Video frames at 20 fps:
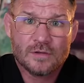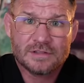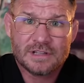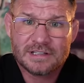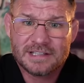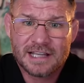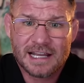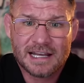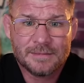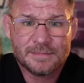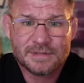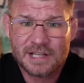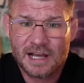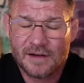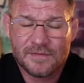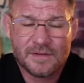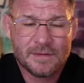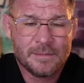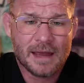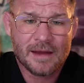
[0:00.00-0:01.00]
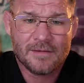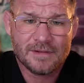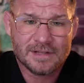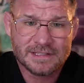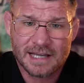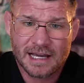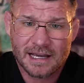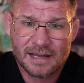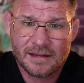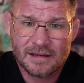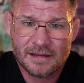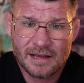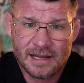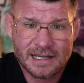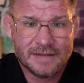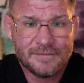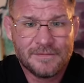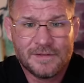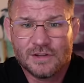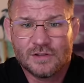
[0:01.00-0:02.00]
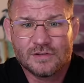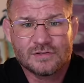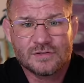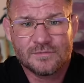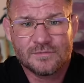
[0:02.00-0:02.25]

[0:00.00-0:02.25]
has said himself he may retire. And if he doesn't